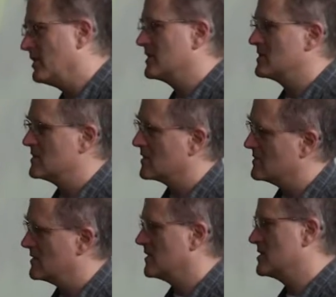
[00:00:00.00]
because there's
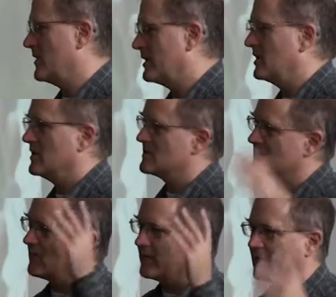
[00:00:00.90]
concerns about
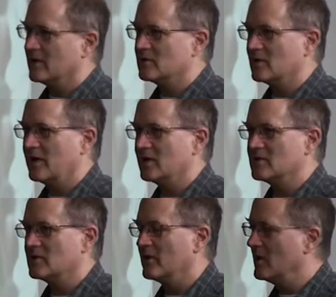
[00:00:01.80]
kids falling in and drowning and
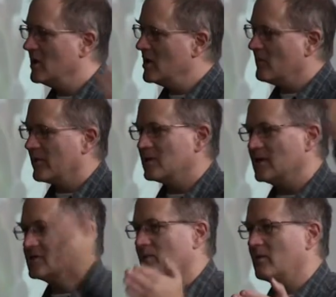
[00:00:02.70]
so on. But it
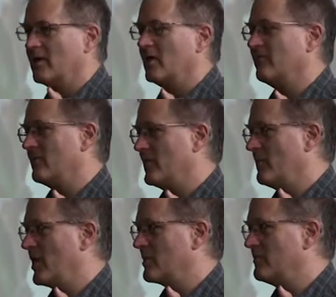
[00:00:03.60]
takes the runoff from the
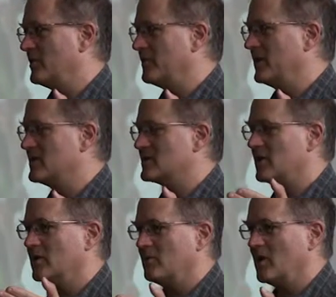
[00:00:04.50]
park buildings
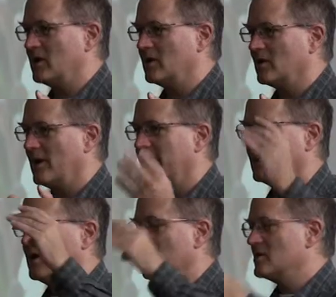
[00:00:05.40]
and the parking
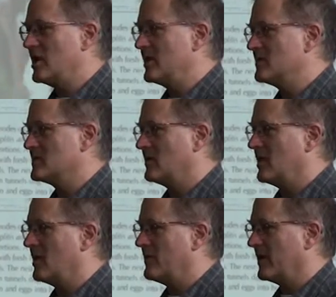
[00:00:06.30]
lot, channels it
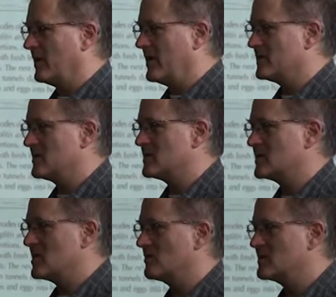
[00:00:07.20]
there, and then allows it to
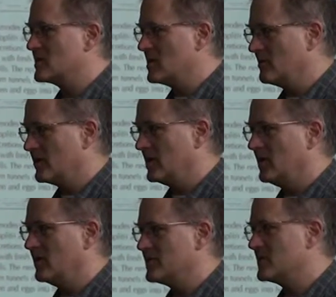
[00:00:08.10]
soak slowly
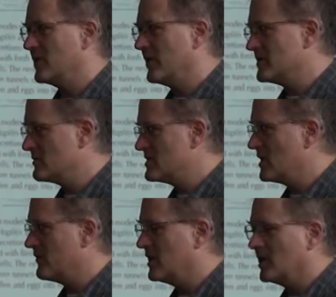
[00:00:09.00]
in the soil. As a
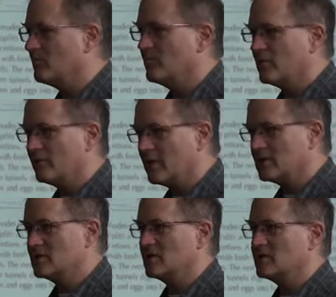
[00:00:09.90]
result, they get
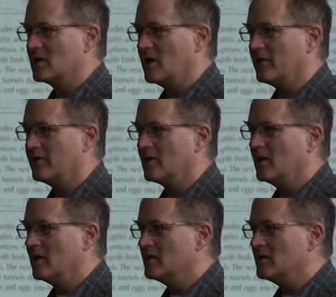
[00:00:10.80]
bulrushes and other